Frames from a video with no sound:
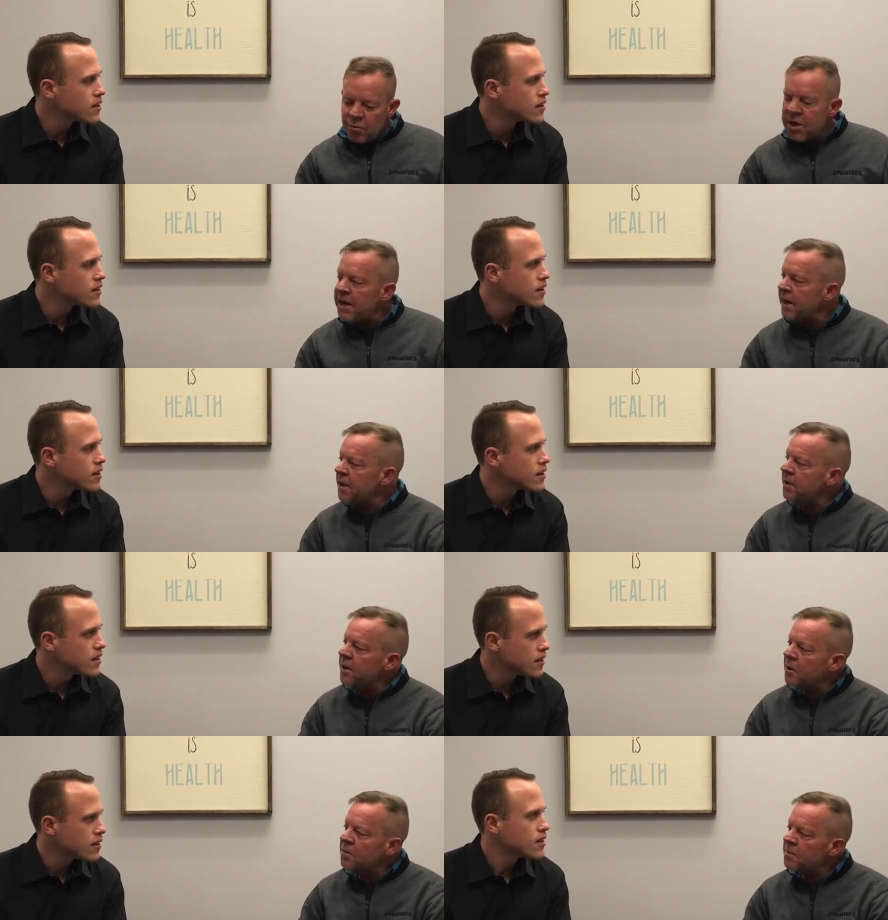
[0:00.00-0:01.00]
Speaker 1: radiating
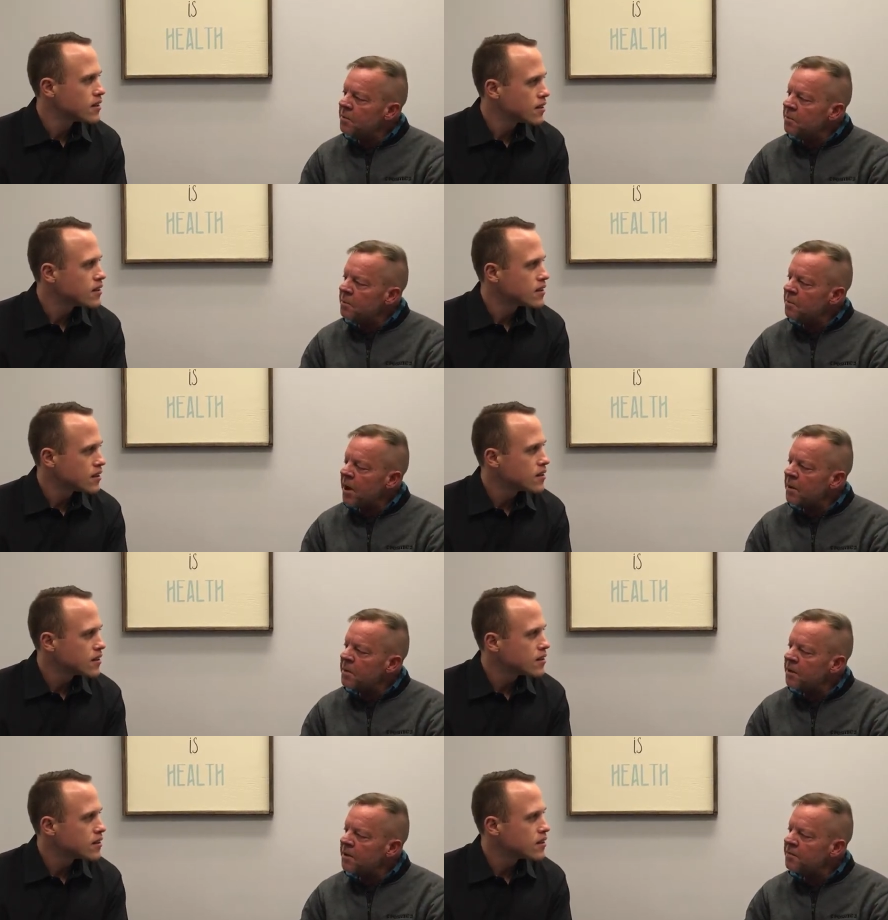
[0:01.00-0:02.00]
down the back of my
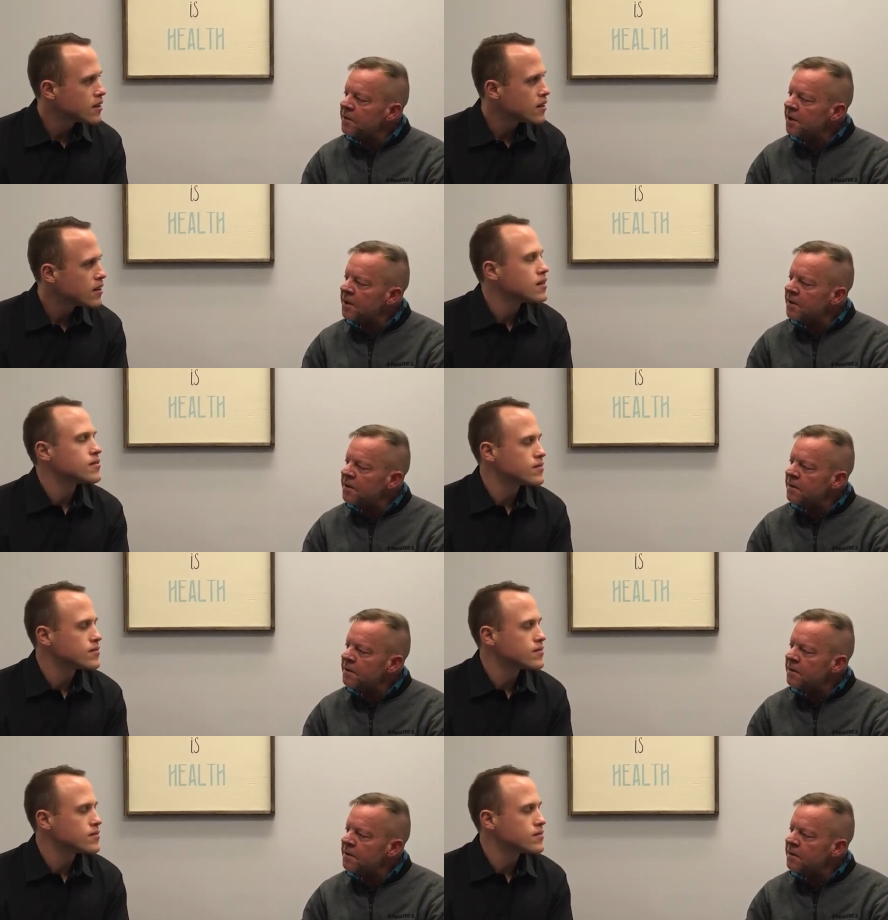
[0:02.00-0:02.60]
left leg.